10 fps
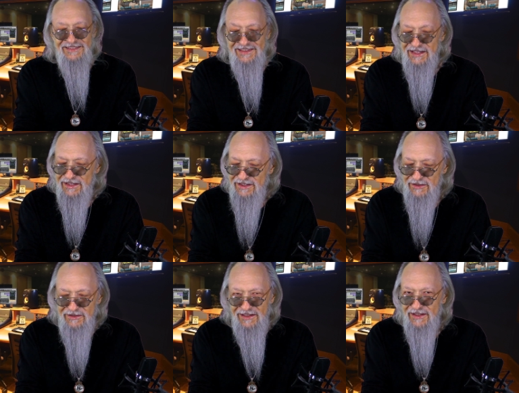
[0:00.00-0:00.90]
they
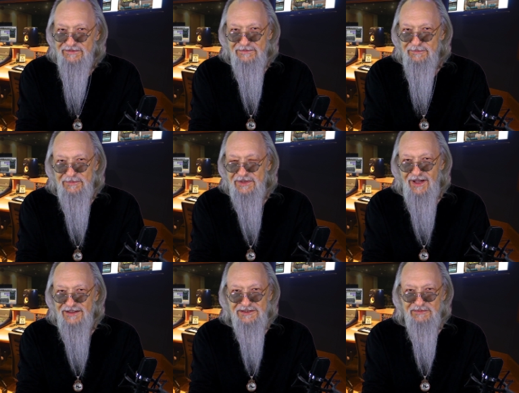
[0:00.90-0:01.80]
have
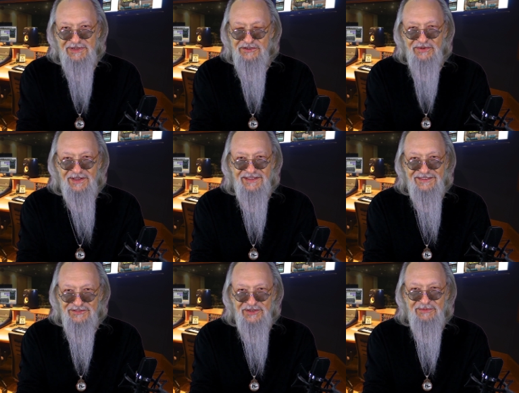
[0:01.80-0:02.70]
got to be
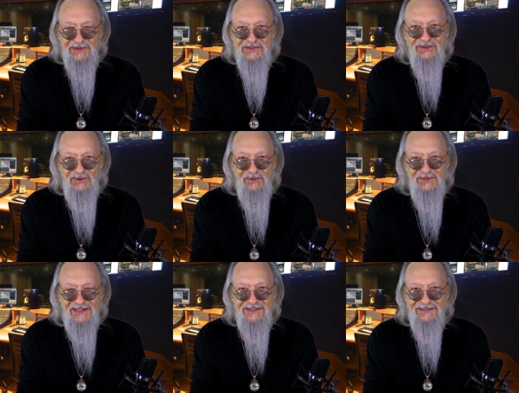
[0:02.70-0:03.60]
drinking too much
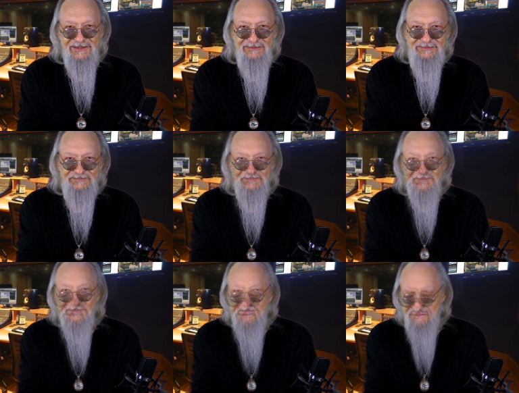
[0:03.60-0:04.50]
Kool Aid.
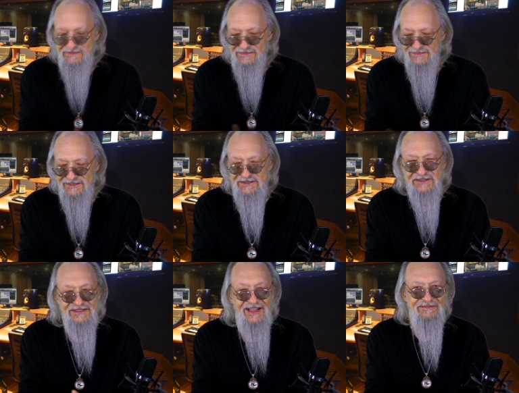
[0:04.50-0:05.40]
You
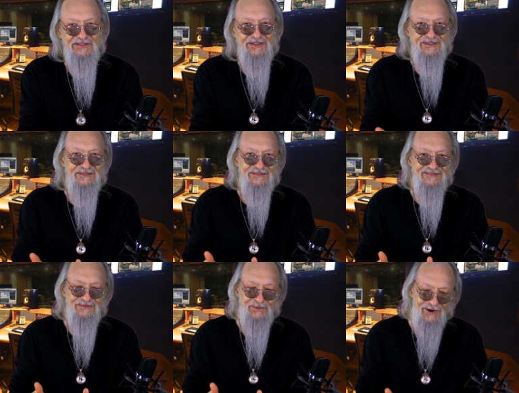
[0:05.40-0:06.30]
just have to
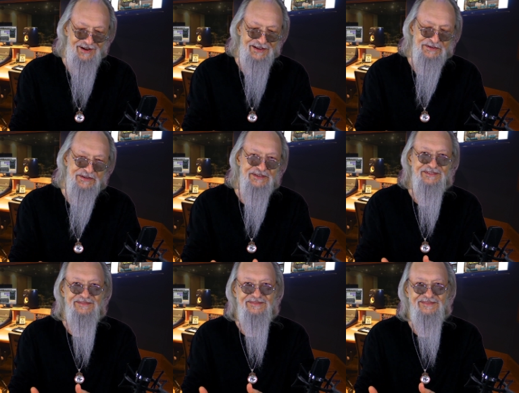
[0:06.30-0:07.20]

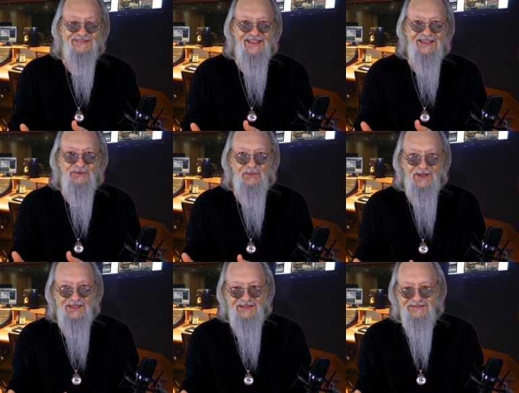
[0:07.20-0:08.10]
watch and
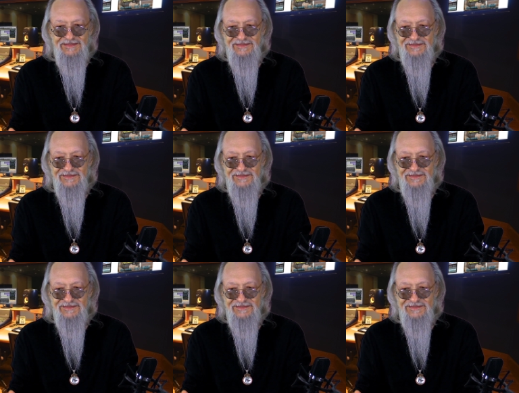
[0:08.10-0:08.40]
wait